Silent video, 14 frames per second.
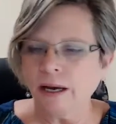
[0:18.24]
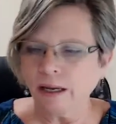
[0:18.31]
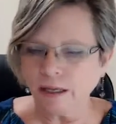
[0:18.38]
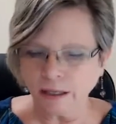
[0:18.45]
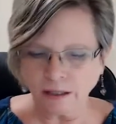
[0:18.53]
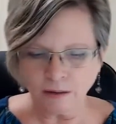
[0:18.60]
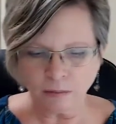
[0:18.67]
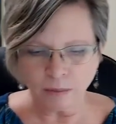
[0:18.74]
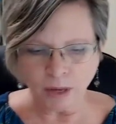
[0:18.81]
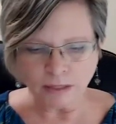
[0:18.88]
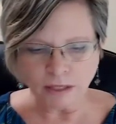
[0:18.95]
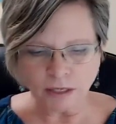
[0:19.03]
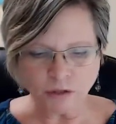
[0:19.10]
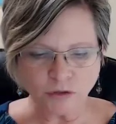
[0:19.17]
And the
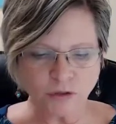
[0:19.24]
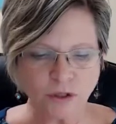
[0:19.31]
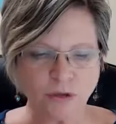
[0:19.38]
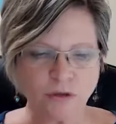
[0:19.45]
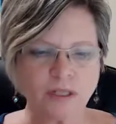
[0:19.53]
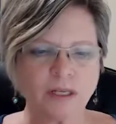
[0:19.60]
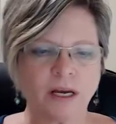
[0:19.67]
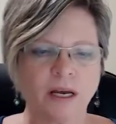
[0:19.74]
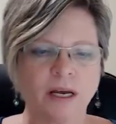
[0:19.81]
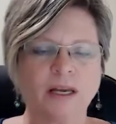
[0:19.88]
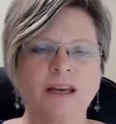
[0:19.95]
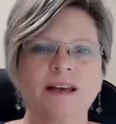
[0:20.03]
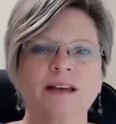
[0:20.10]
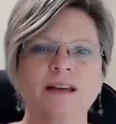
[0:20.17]
message for you today
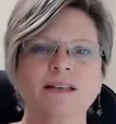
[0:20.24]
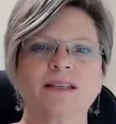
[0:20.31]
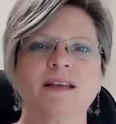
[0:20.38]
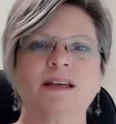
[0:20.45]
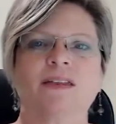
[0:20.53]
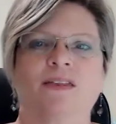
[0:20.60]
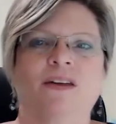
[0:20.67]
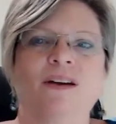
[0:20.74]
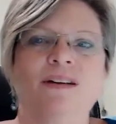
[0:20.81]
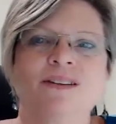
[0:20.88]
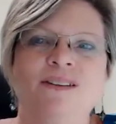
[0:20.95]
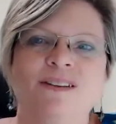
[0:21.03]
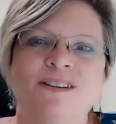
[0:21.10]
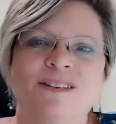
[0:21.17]
is the
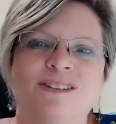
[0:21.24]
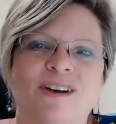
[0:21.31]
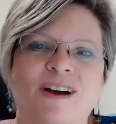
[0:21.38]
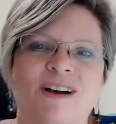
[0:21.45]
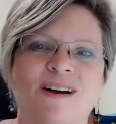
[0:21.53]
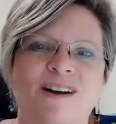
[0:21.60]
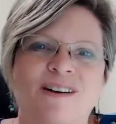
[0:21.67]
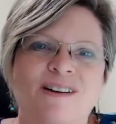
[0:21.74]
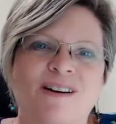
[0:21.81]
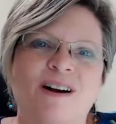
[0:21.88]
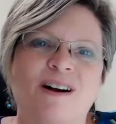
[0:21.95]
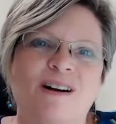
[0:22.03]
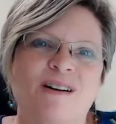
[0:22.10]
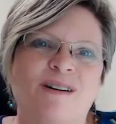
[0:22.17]
Thunder
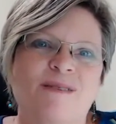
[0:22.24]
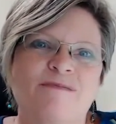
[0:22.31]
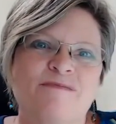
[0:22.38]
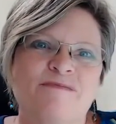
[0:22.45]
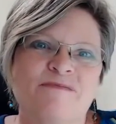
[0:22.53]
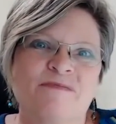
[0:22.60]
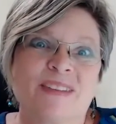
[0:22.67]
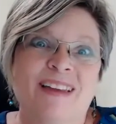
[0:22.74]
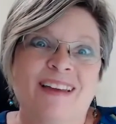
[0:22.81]
Drum.